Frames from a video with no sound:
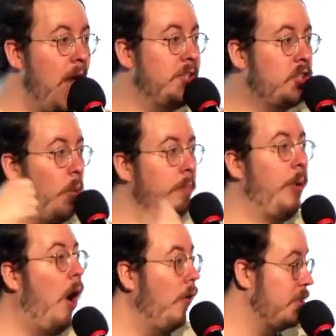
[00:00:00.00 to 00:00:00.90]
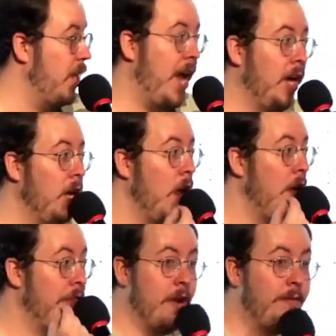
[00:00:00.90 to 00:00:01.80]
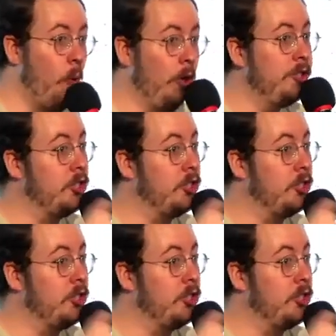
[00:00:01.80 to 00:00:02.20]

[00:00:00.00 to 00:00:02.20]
And so when Paul is saying, Therefore,